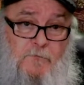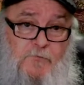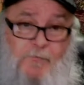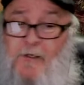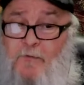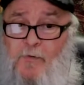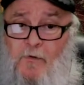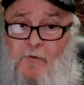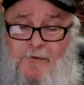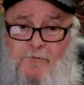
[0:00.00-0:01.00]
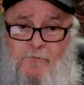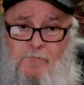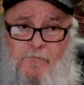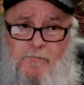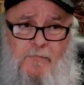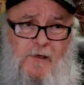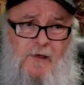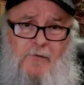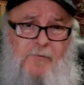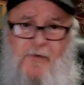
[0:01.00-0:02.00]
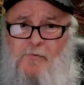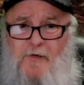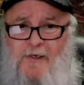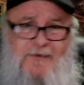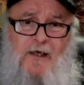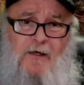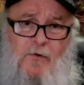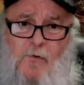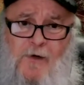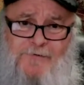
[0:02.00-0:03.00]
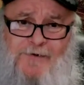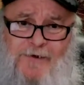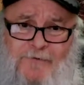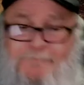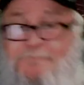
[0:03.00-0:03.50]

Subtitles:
speed build, and people get tired of watching it.